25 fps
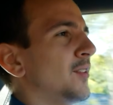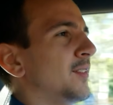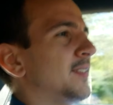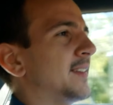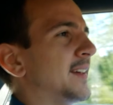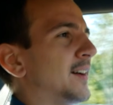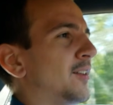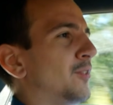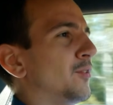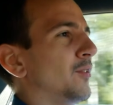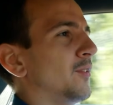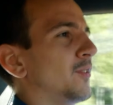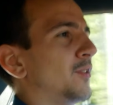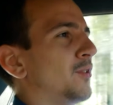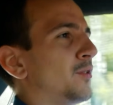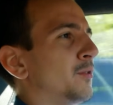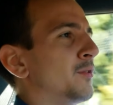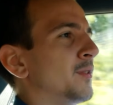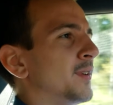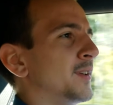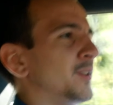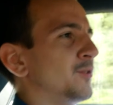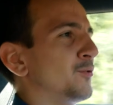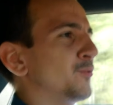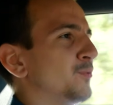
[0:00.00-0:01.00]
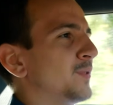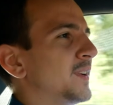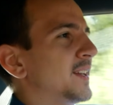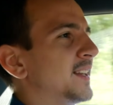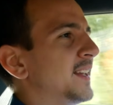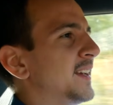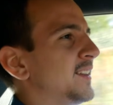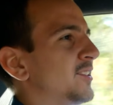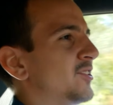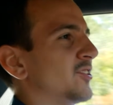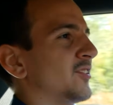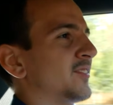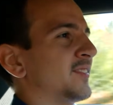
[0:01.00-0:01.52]
down low. You
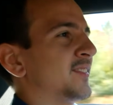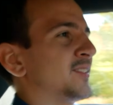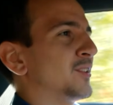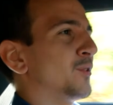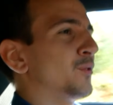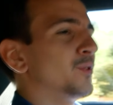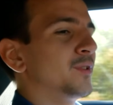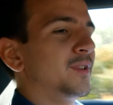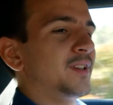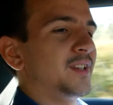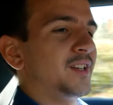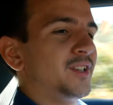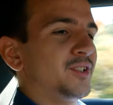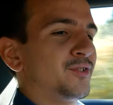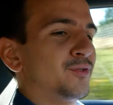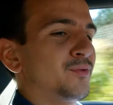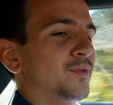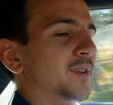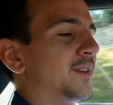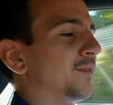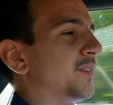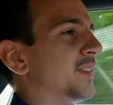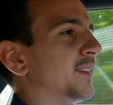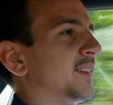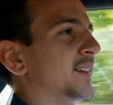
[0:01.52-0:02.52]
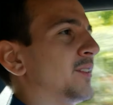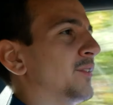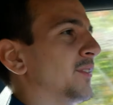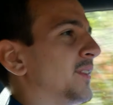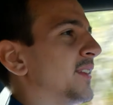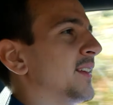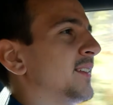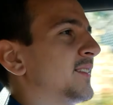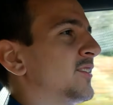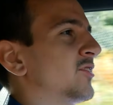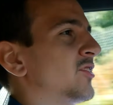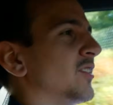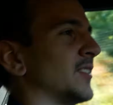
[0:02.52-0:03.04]
really just don't need to rev this out.
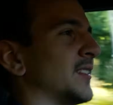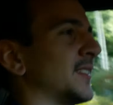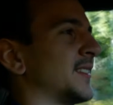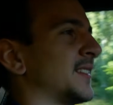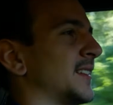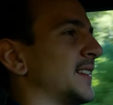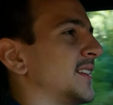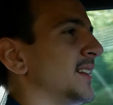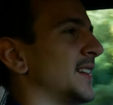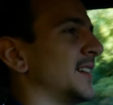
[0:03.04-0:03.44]
This just